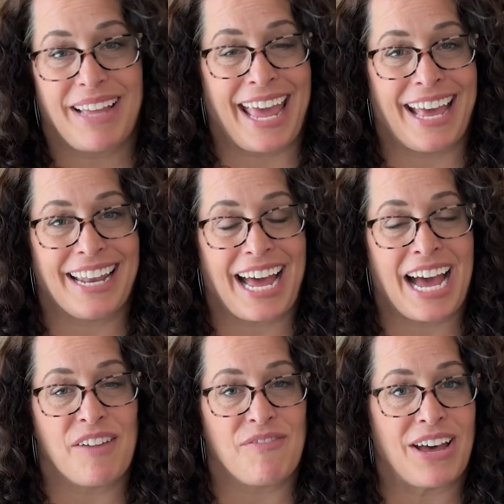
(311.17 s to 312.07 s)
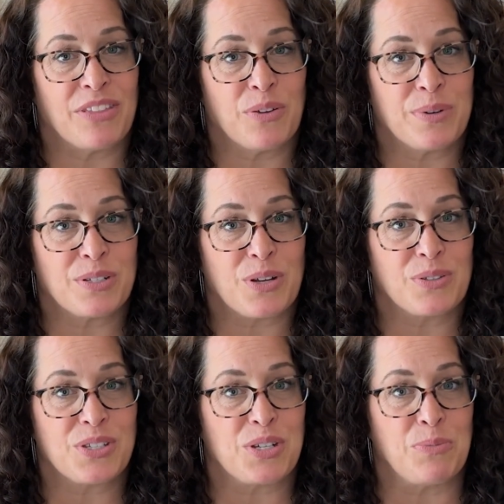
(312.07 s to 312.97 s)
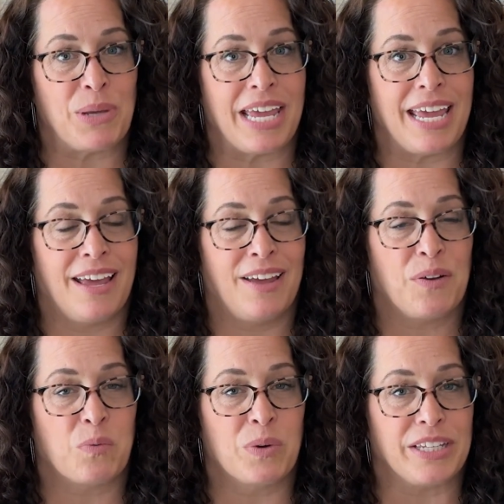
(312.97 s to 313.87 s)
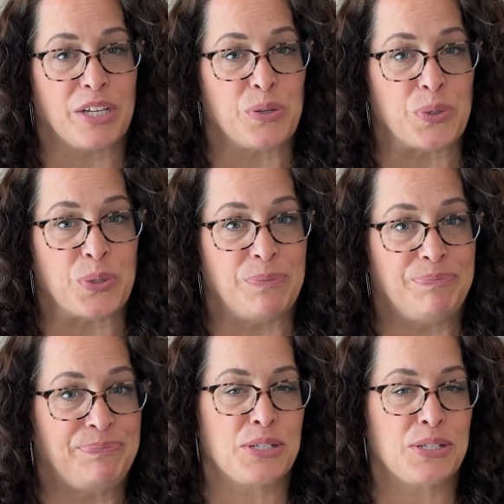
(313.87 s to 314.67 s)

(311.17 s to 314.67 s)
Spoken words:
and I found the results to be really cool.